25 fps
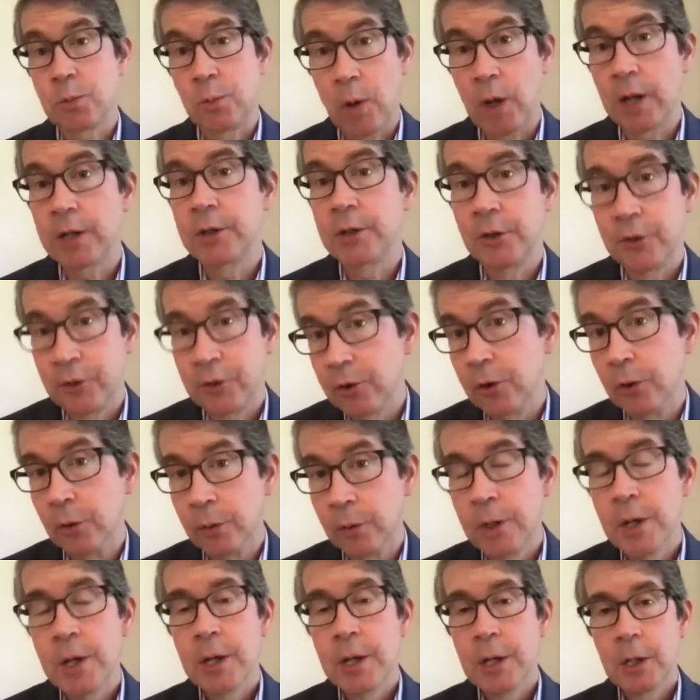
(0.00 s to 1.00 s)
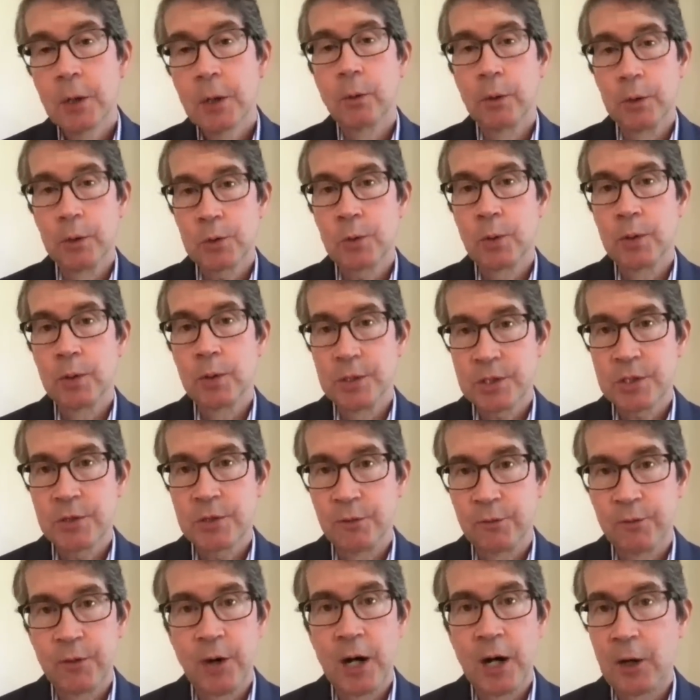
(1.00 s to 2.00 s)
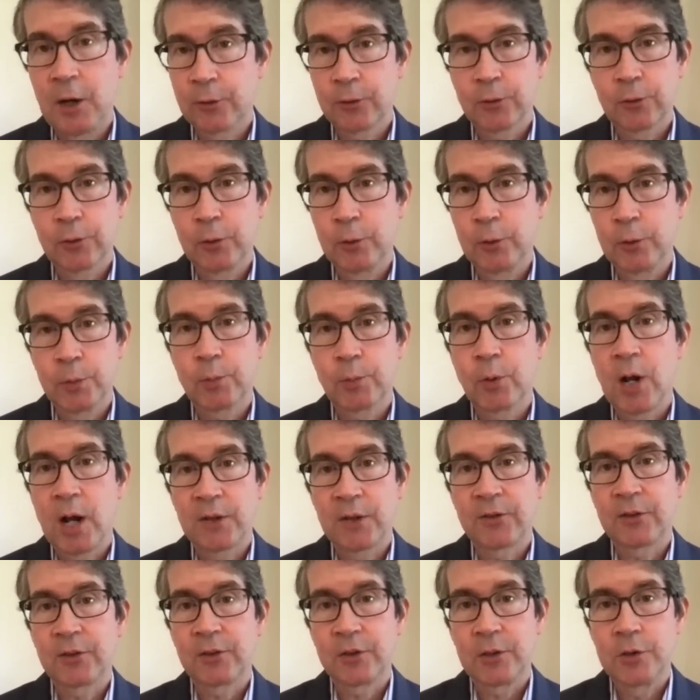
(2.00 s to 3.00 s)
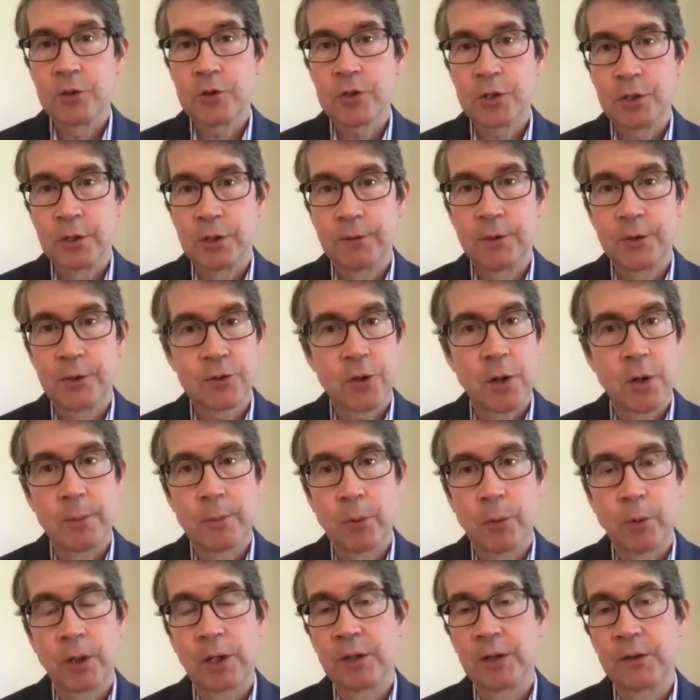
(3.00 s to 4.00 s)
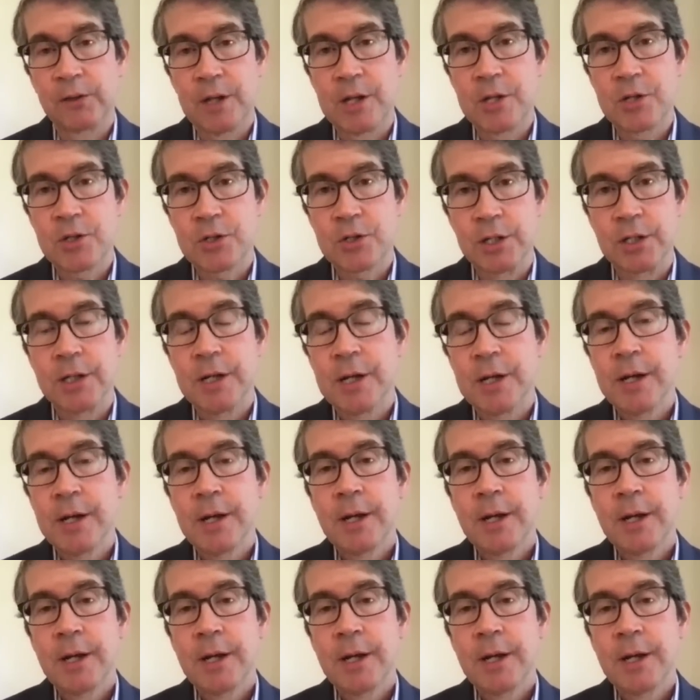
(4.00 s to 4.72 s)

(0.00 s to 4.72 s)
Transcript: wanted to do, which was to follow through with prosecution of the Trump Organization.